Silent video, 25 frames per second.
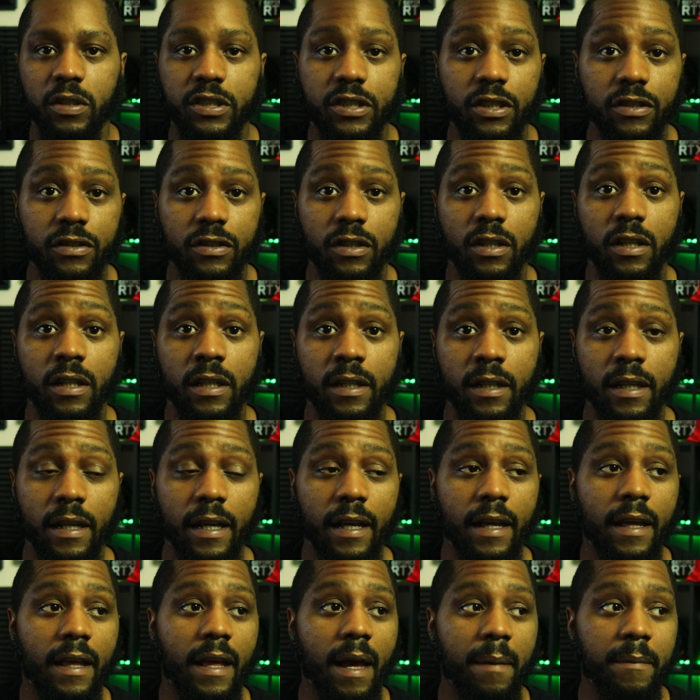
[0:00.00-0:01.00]
which is good.
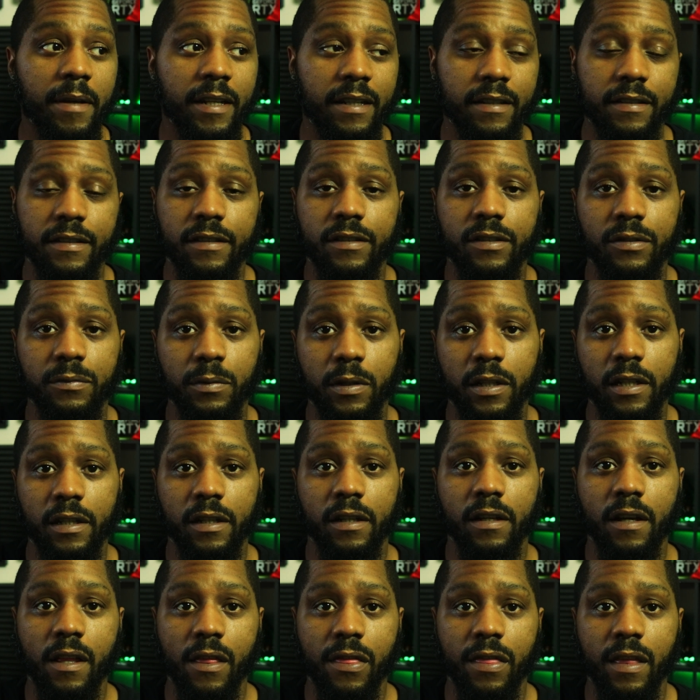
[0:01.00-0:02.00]
I mean, this is a really
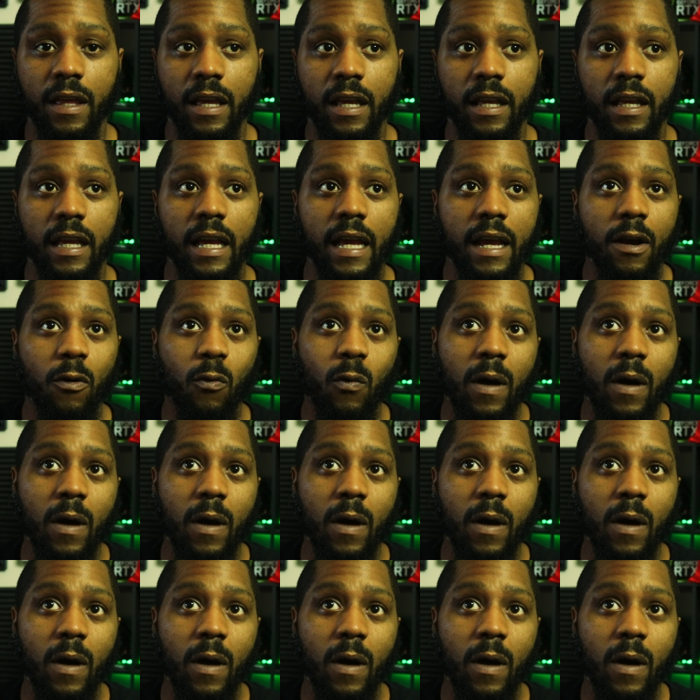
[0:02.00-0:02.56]
good thing.